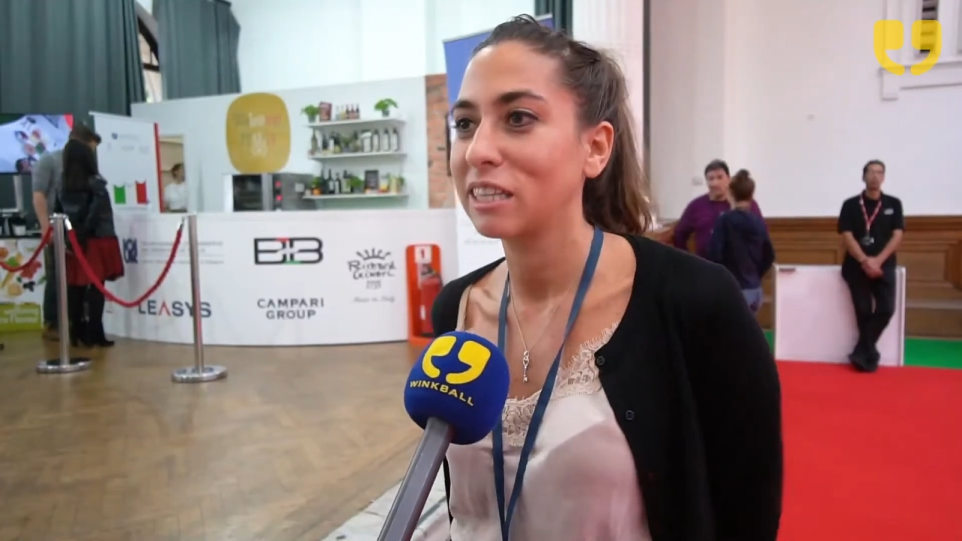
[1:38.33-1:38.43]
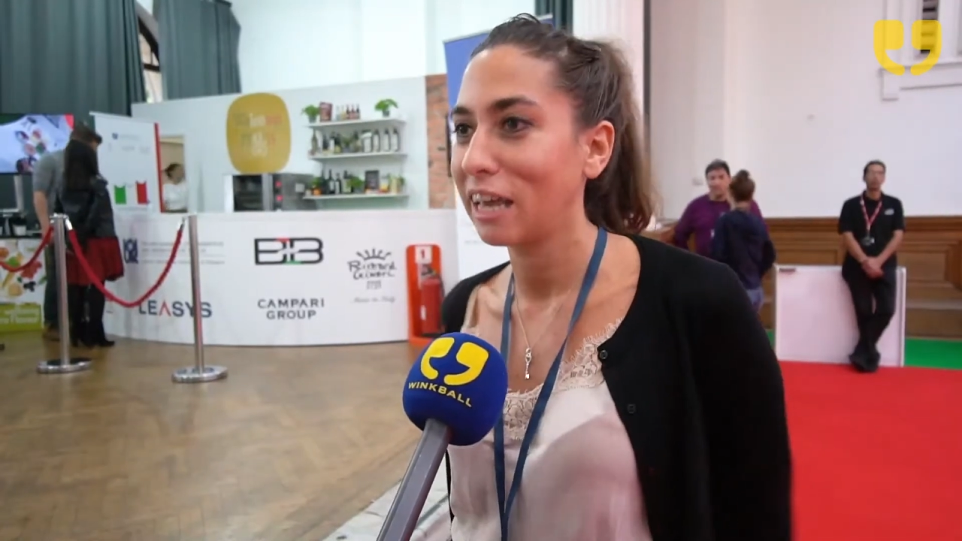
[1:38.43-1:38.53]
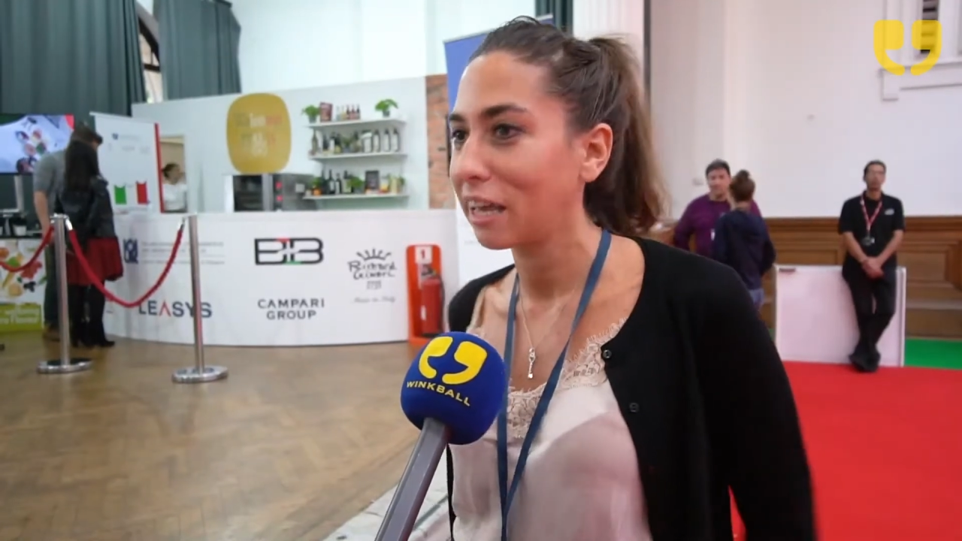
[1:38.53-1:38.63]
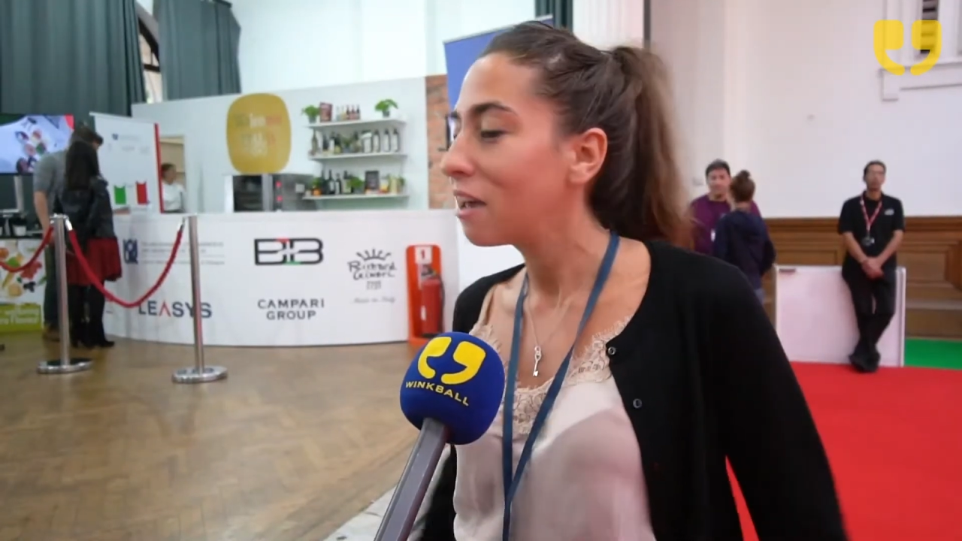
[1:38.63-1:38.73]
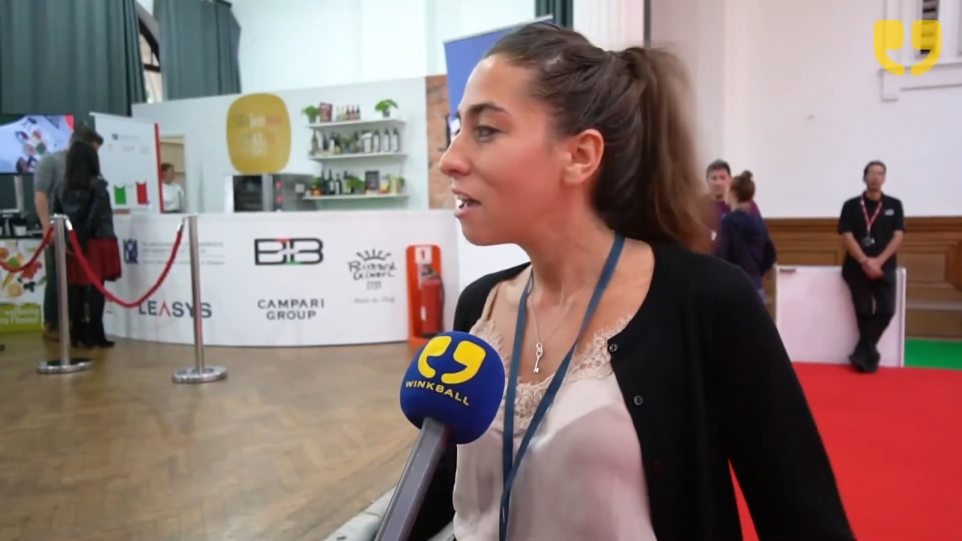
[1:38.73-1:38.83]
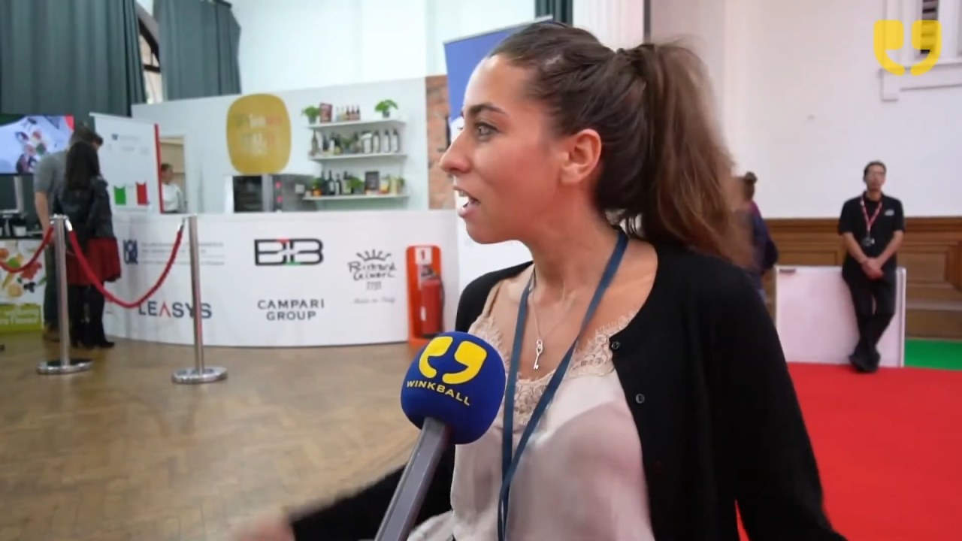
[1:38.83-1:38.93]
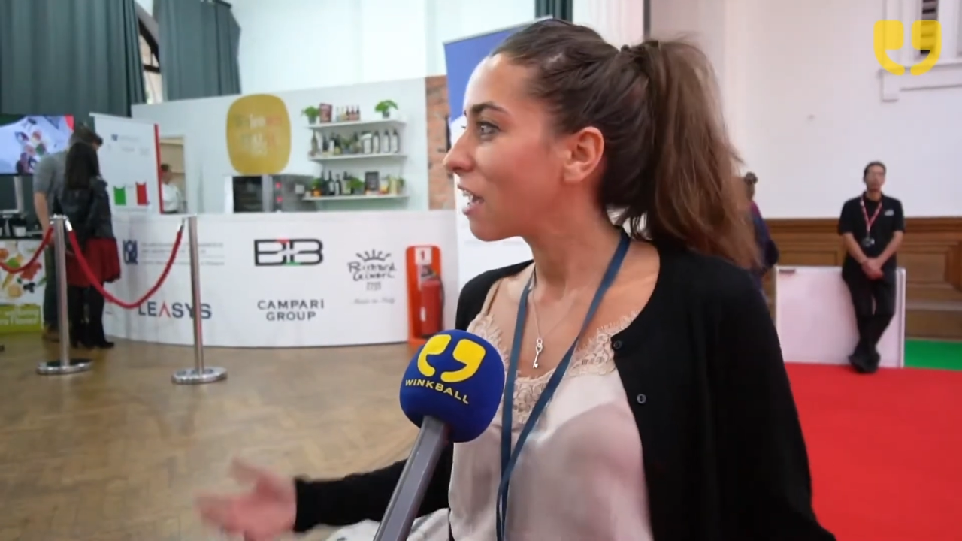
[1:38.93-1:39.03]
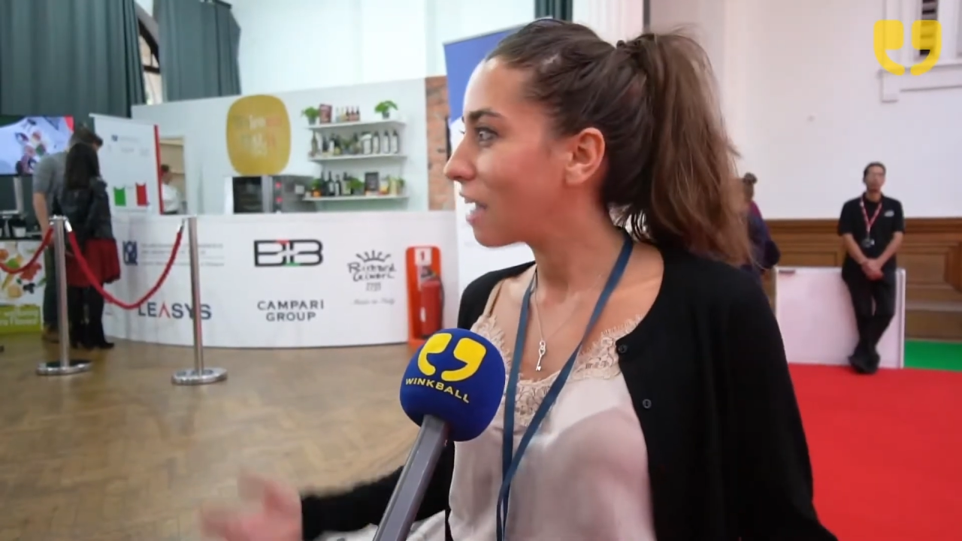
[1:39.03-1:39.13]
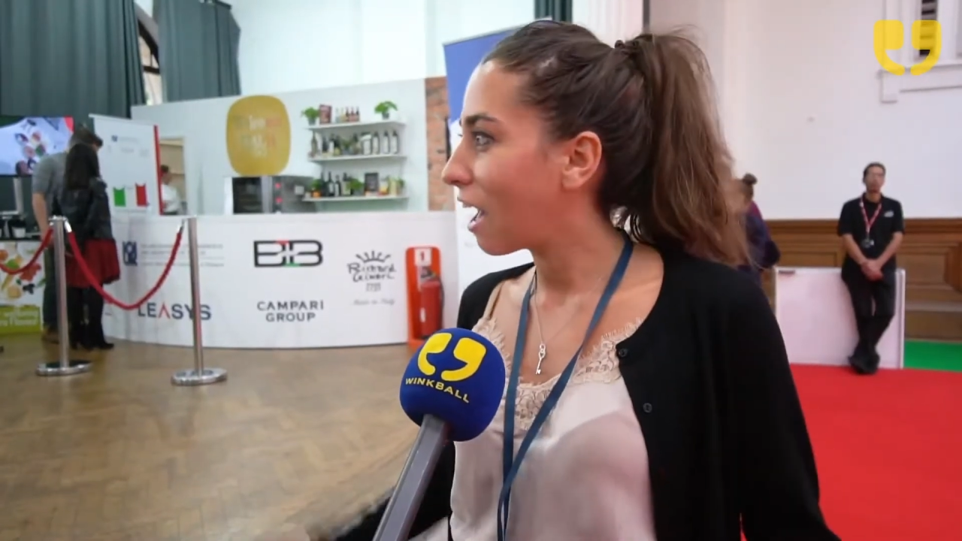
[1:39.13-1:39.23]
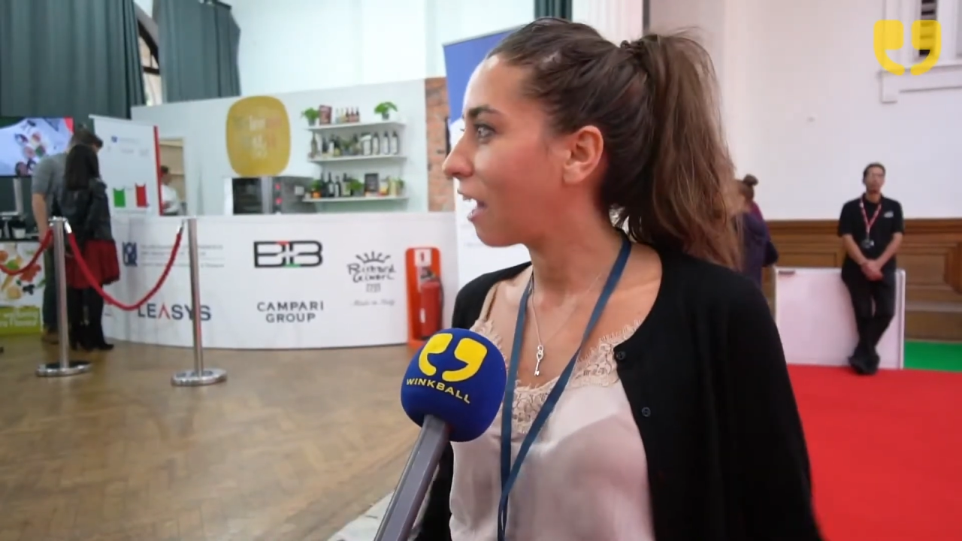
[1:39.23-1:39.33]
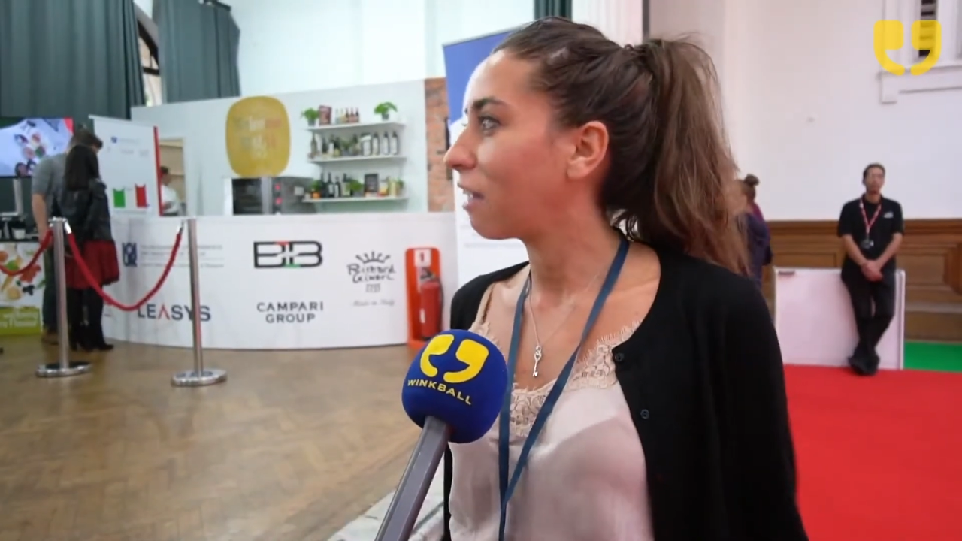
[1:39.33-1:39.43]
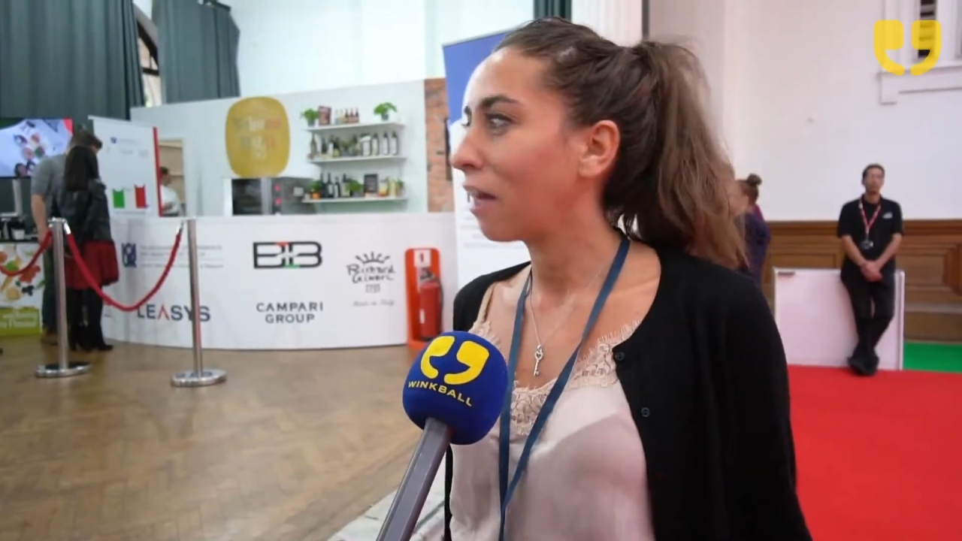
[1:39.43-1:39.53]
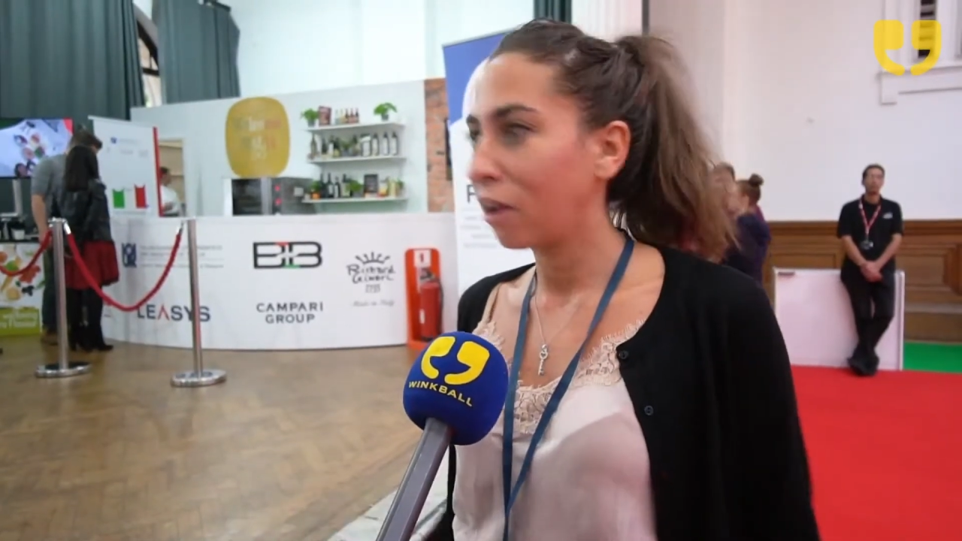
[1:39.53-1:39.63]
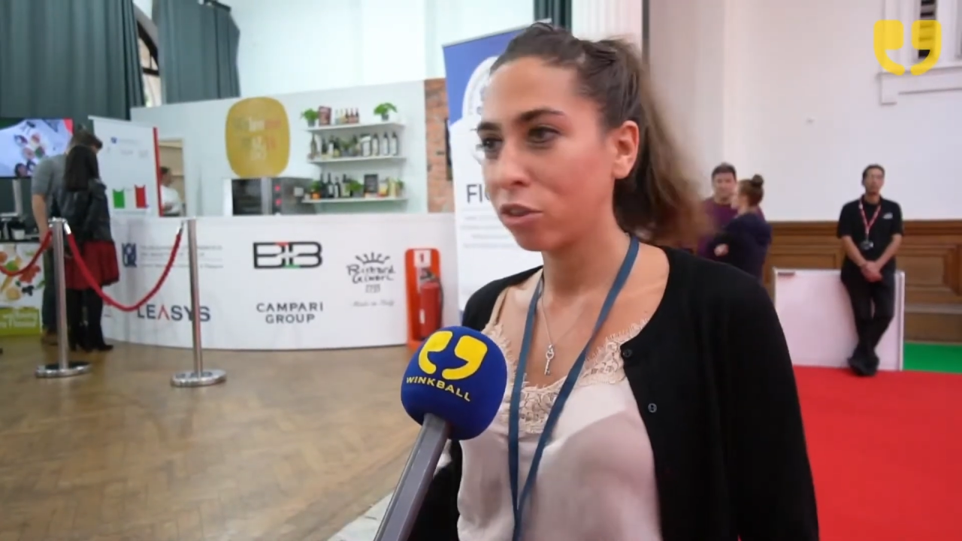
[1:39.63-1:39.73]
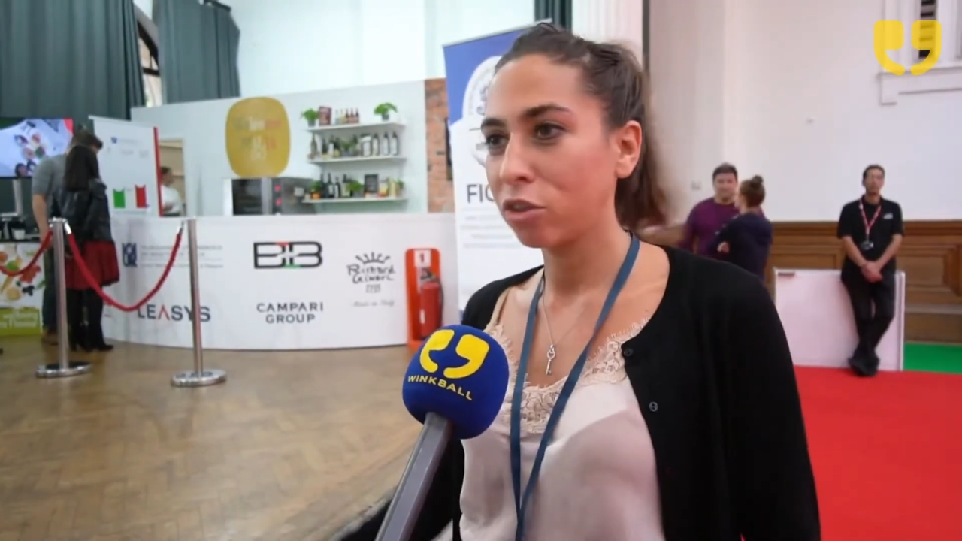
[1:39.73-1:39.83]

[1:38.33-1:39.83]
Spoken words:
say, yeah, a lot